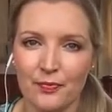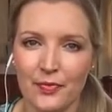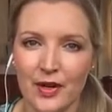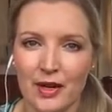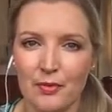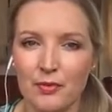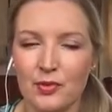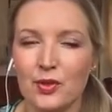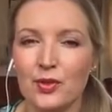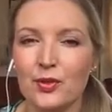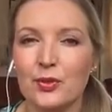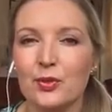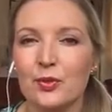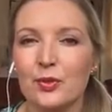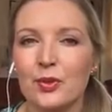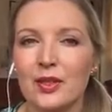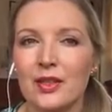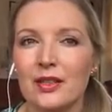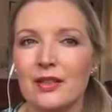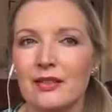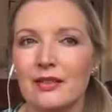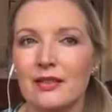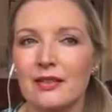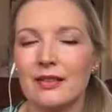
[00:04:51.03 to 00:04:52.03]
I'm
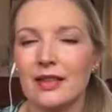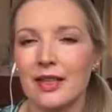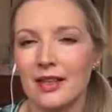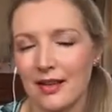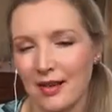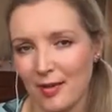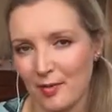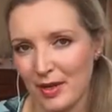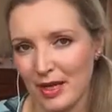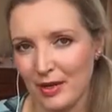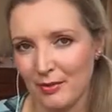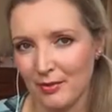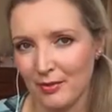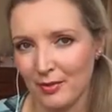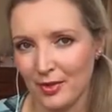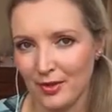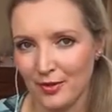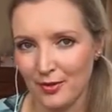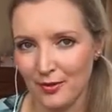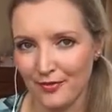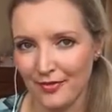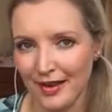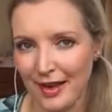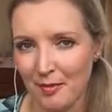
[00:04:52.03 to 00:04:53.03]
sure there are people in
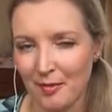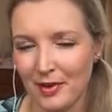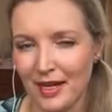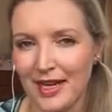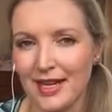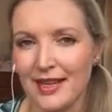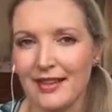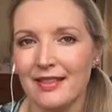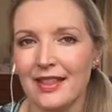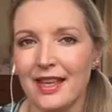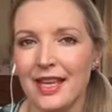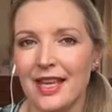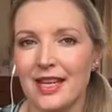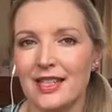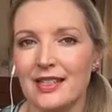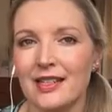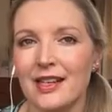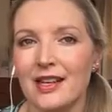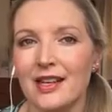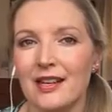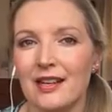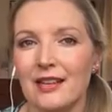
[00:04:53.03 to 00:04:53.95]
your family that